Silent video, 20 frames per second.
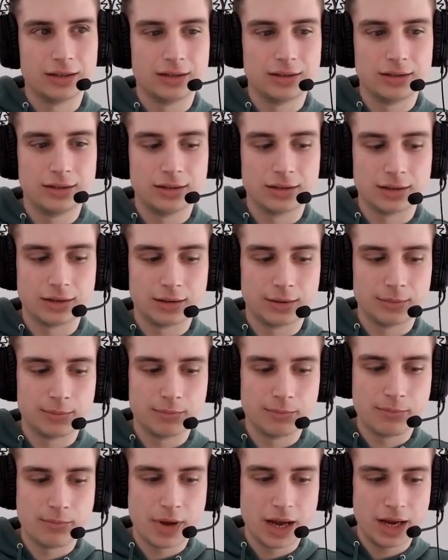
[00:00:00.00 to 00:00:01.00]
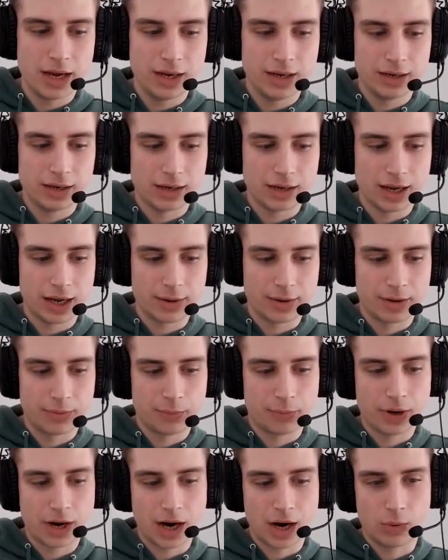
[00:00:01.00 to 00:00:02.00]
The main
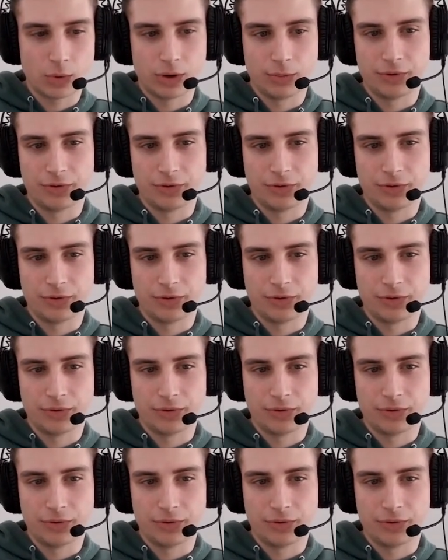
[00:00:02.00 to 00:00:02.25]
power